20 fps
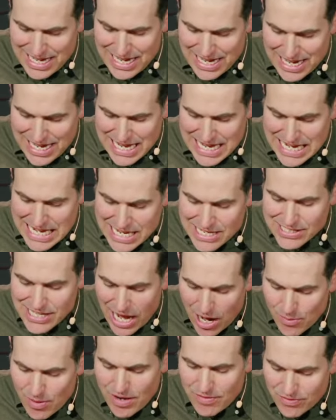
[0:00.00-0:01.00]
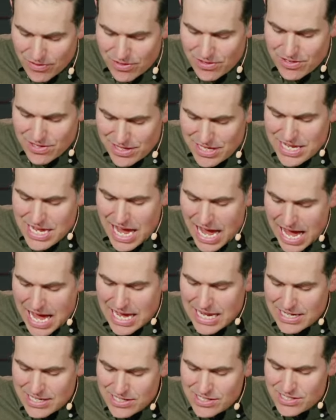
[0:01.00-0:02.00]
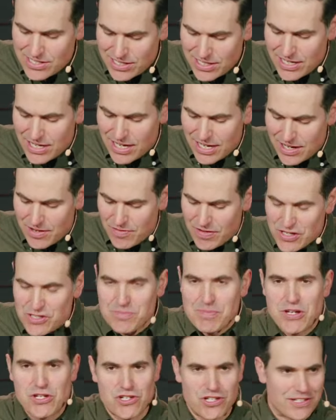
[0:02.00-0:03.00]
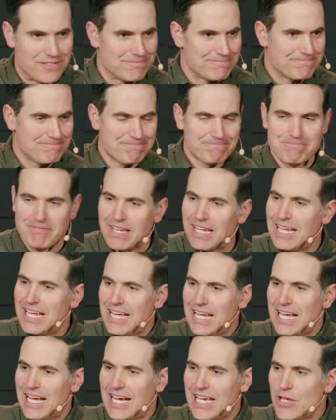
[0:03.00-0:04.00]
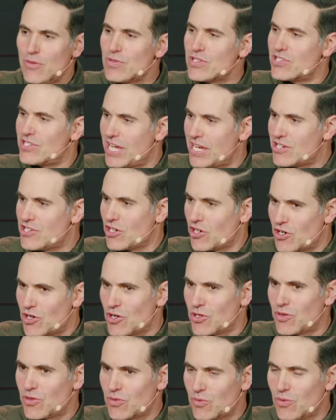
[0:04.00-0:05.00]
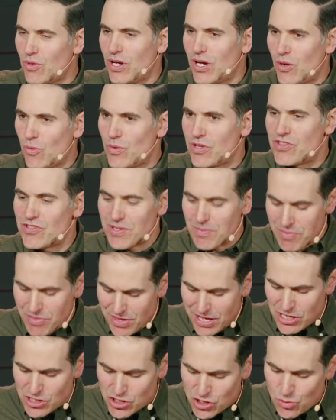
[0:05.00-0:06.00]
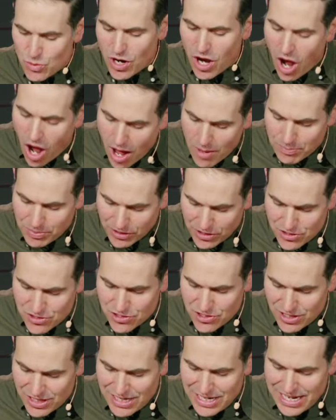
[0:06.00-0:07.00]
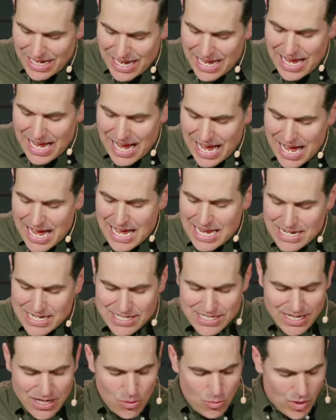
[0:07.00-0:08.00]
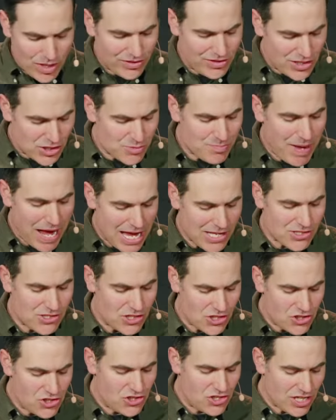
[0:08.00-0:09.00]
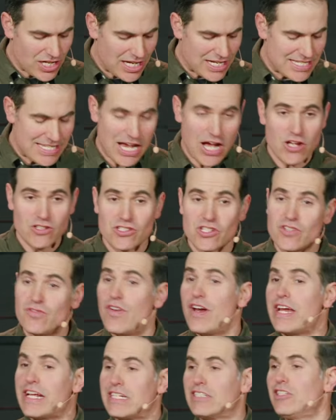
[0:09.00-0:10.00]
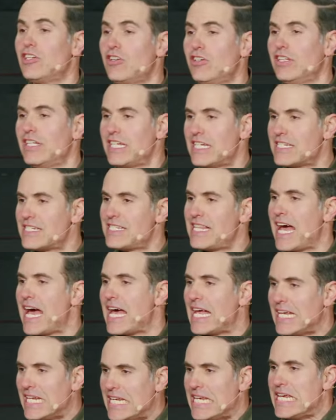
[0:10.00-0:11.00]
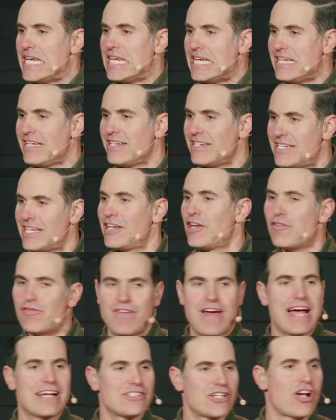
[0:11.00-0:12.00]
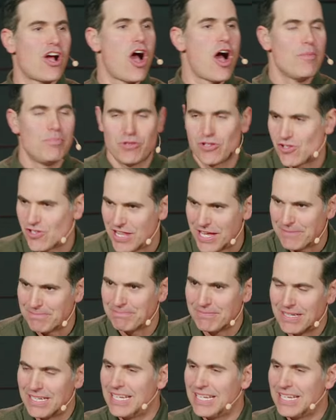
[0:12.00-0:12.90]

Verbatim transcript: Uh, it is, however, the end of his mission. Uh, he was sent to earth uh, with some things to accomplish. And what this passage tells us very clearly is that he did, in fact, accomplish them.